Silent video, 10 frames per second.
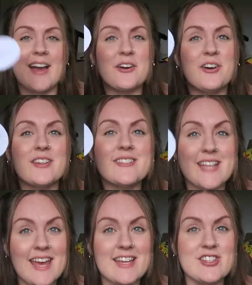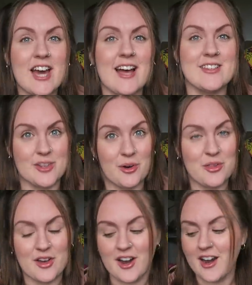I got second chance
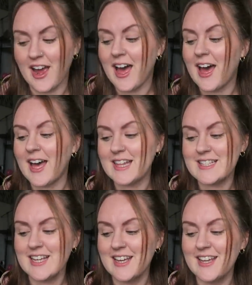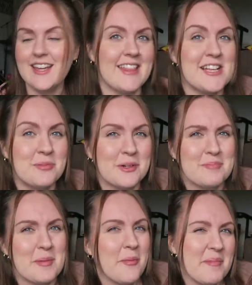author. And this one,
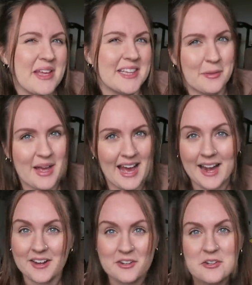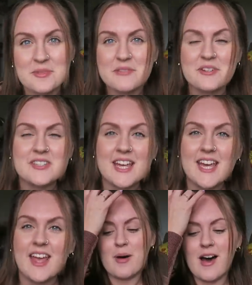people might be a little bit angry with me for
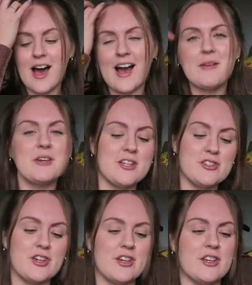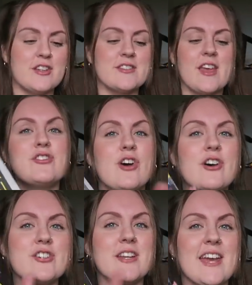saying, but I'm gonna choose
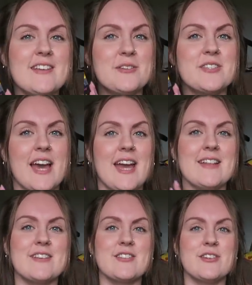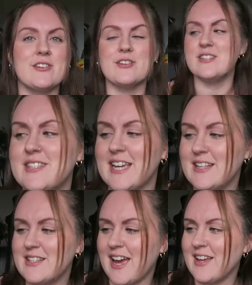Josh and Hazel's Guide to
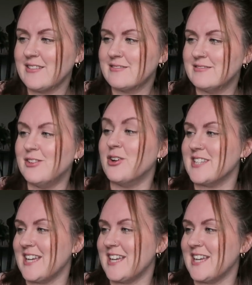Dating. Not